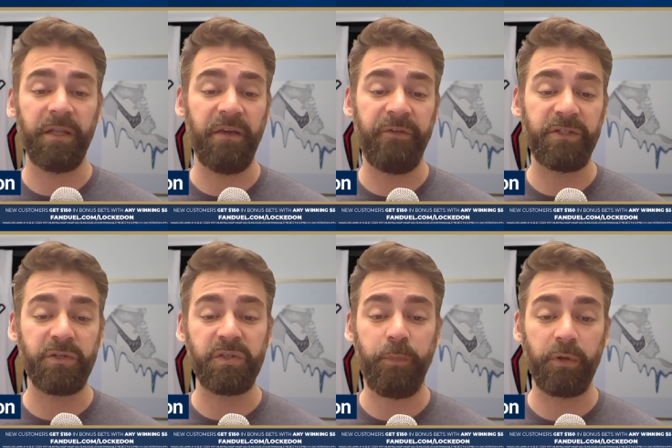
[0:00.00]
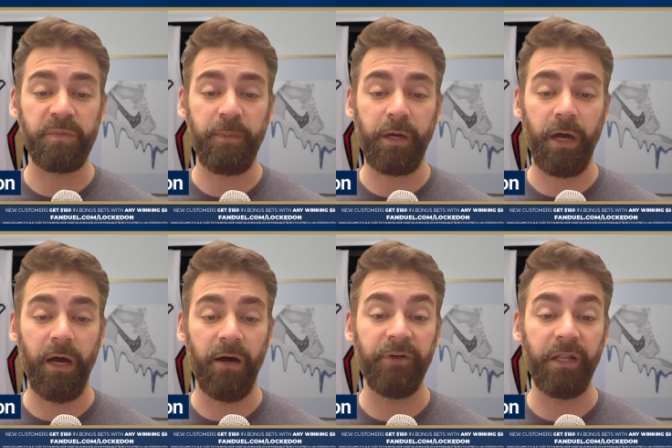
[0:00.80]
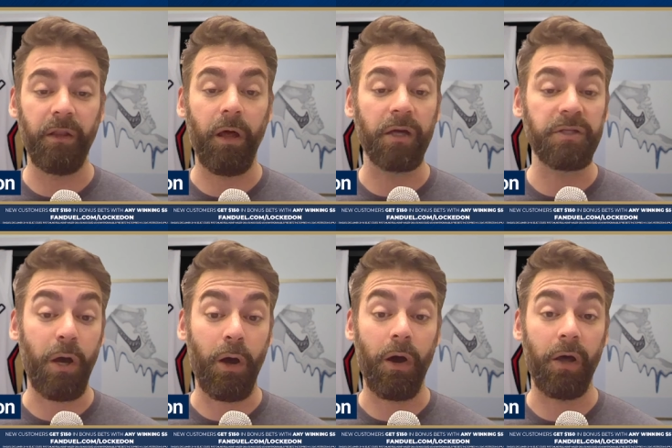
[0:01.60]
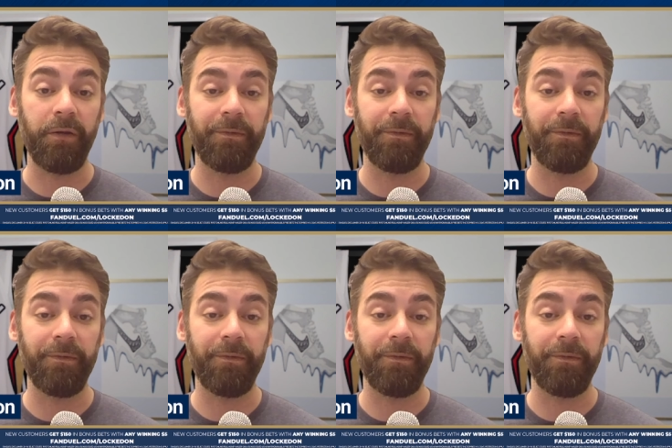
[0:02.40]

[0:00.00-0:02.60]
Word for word: and the official sportsbook of Locked On.